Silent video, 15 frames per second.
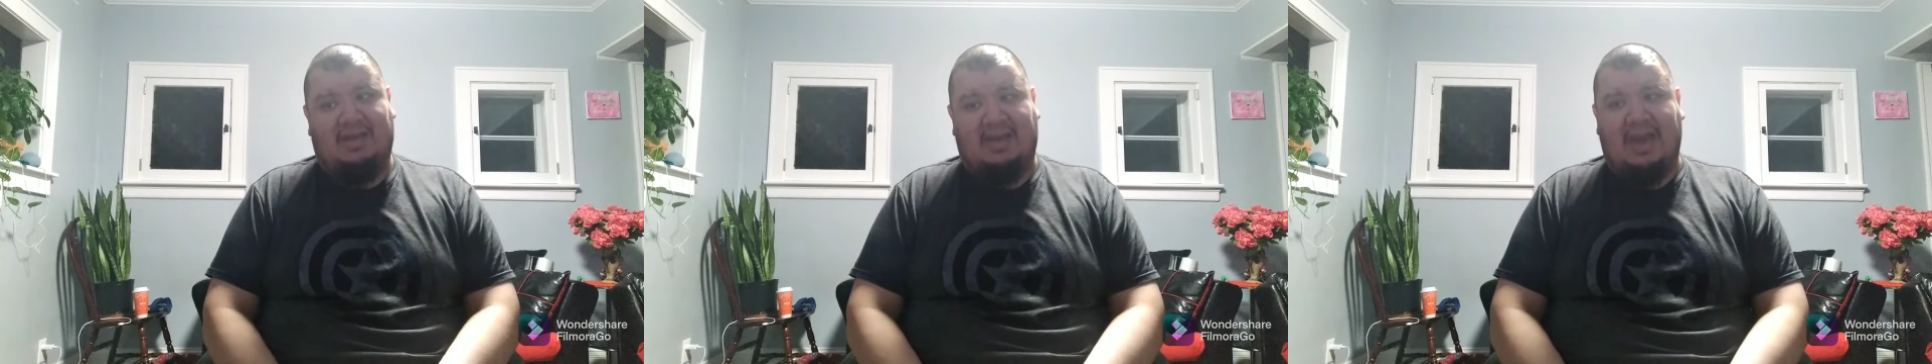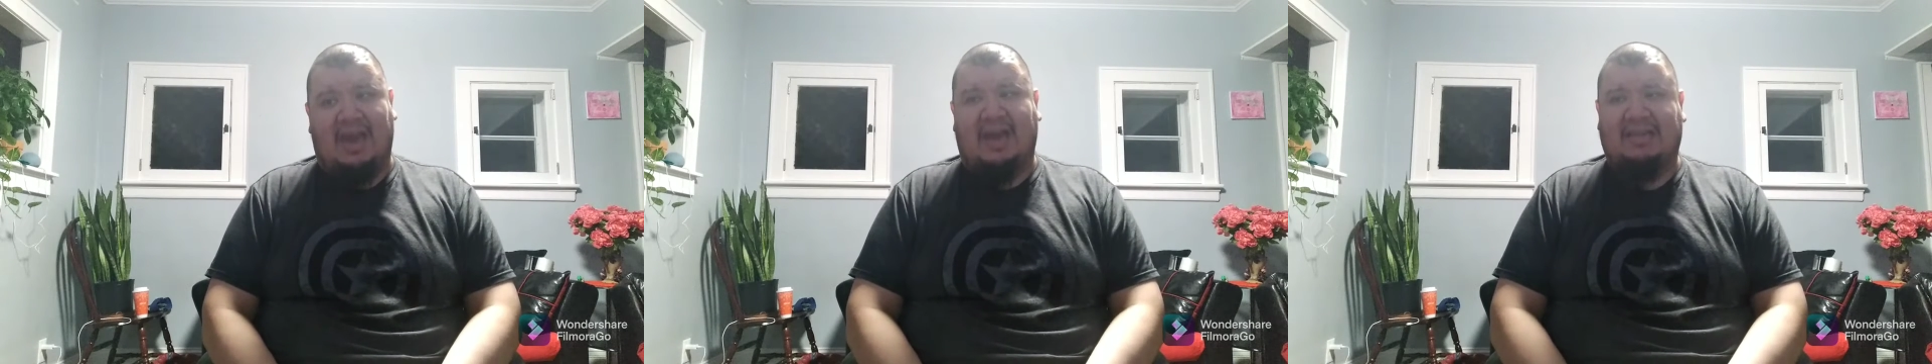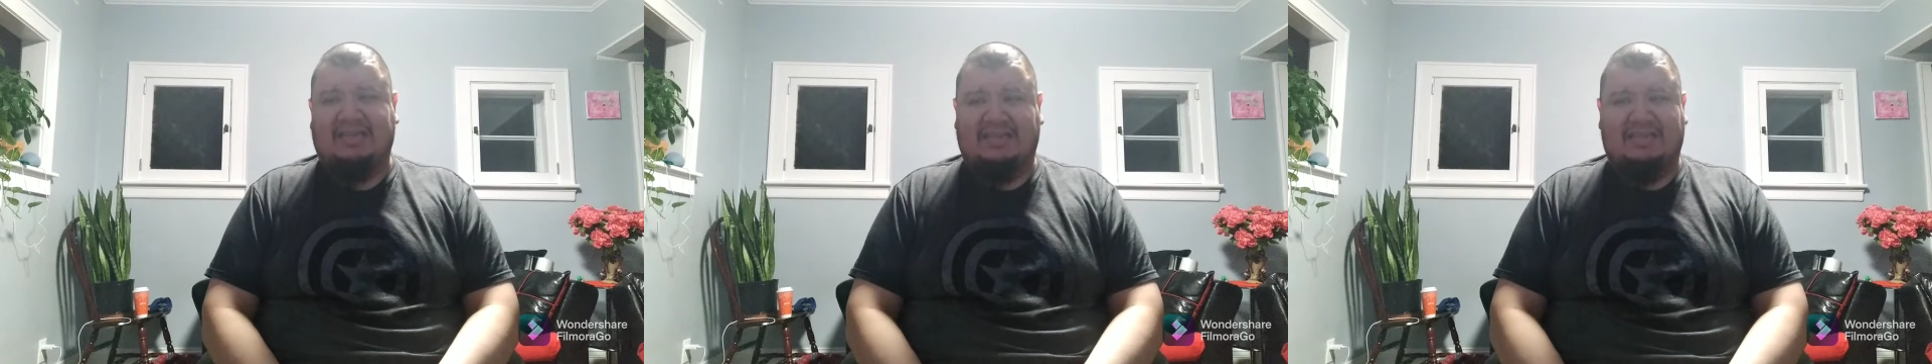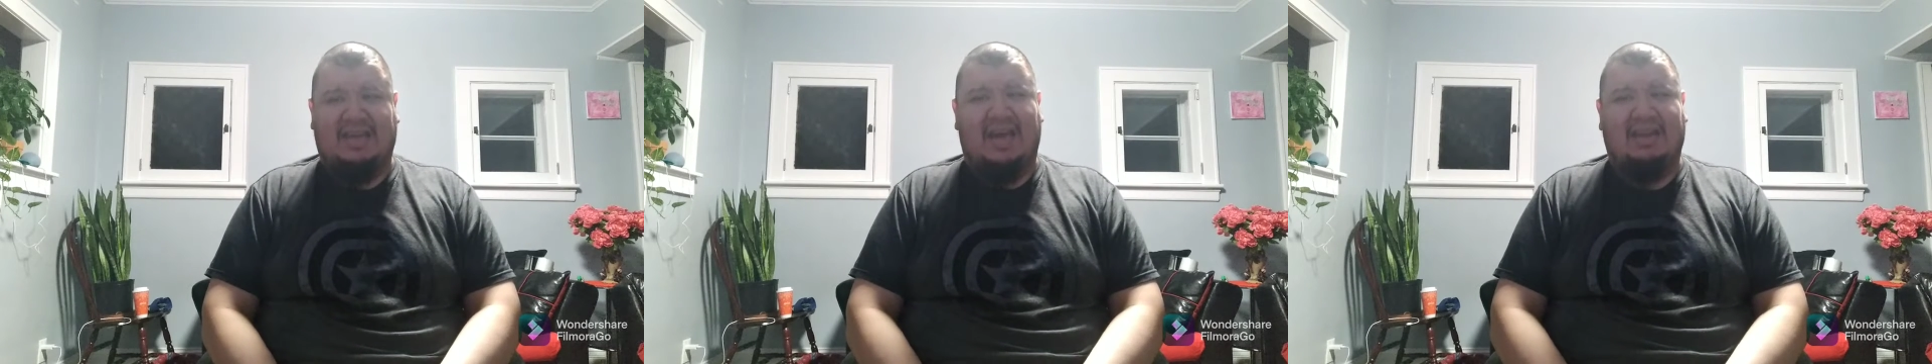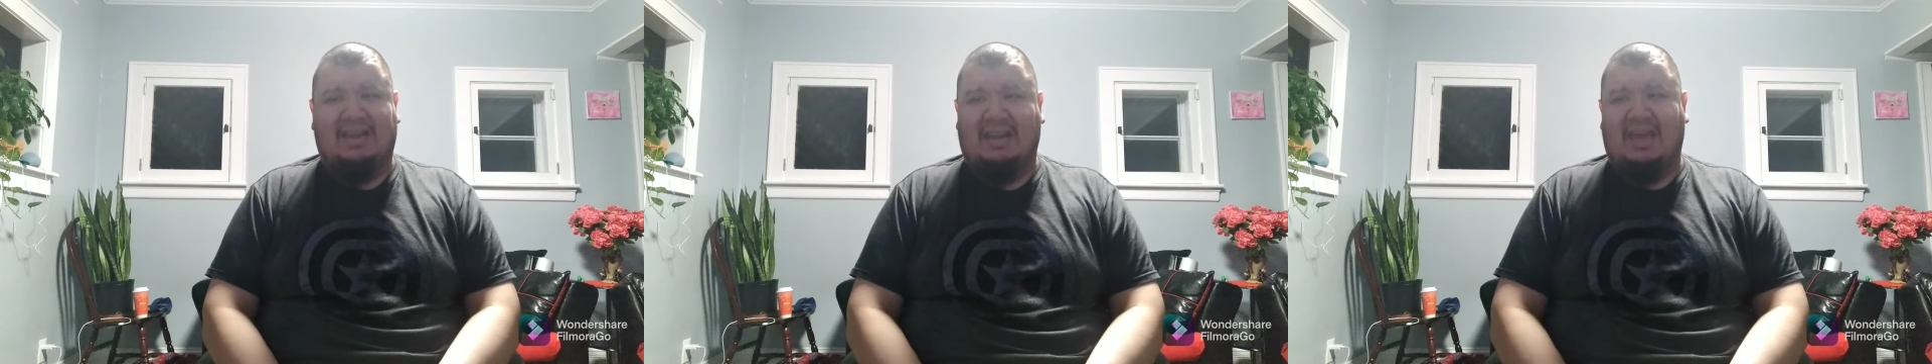yeah,
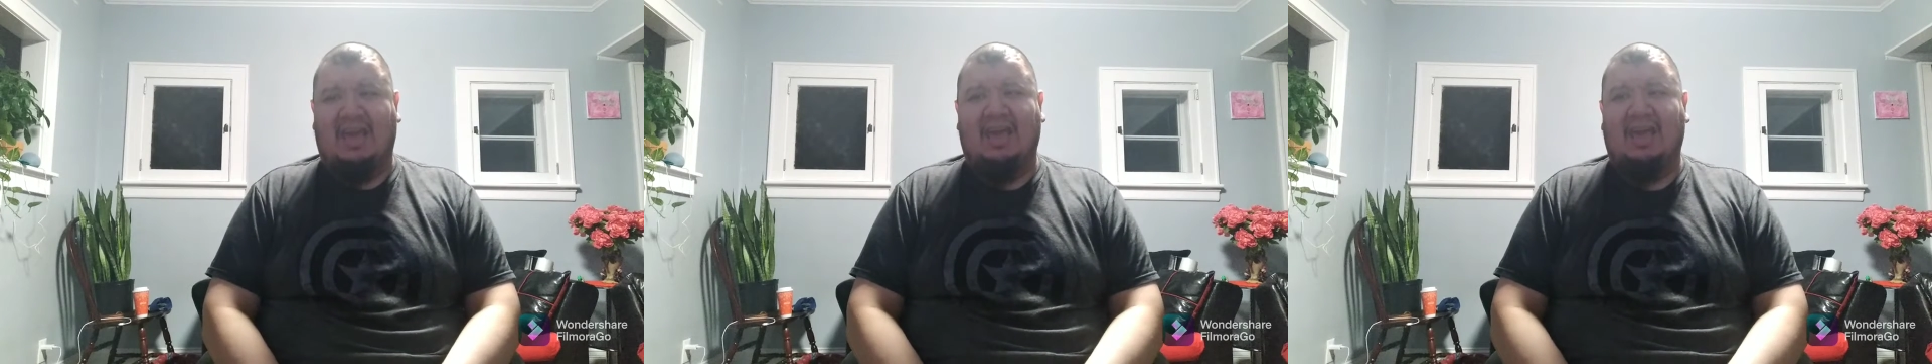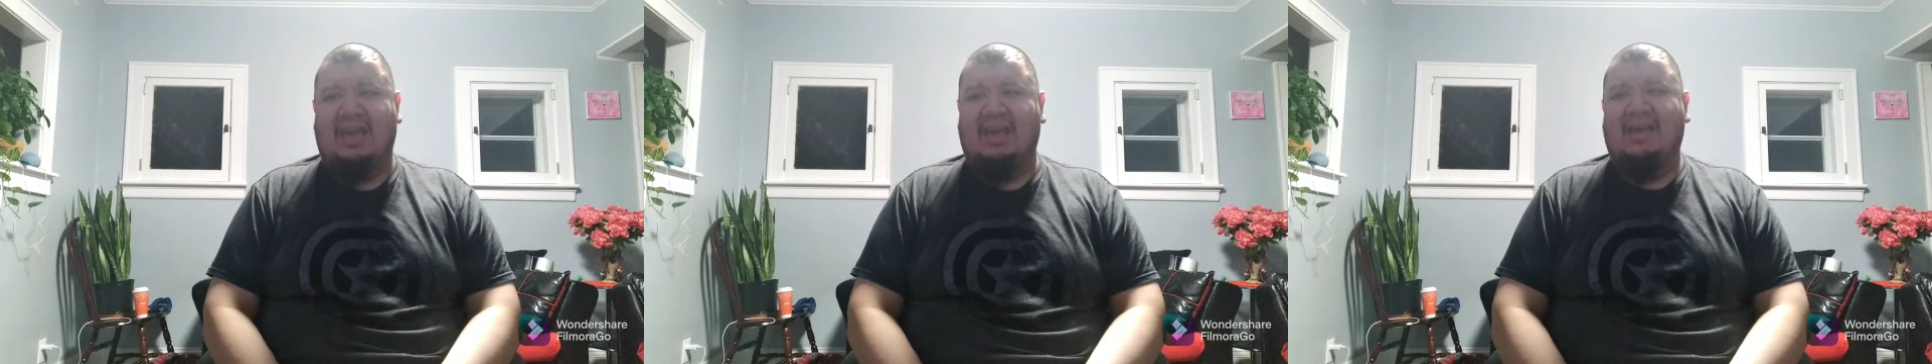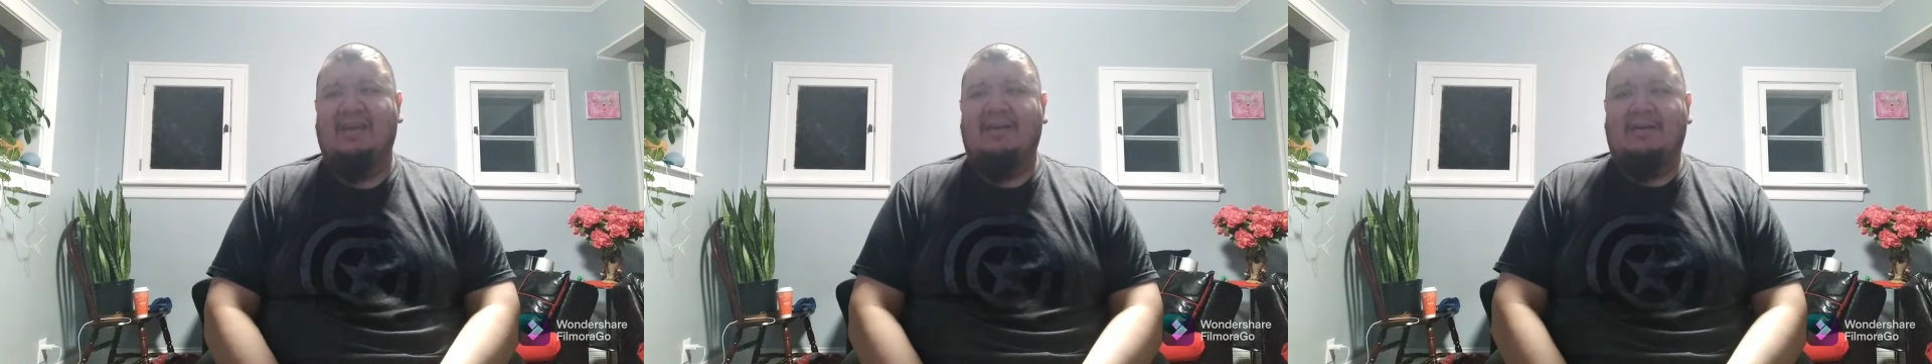sadly,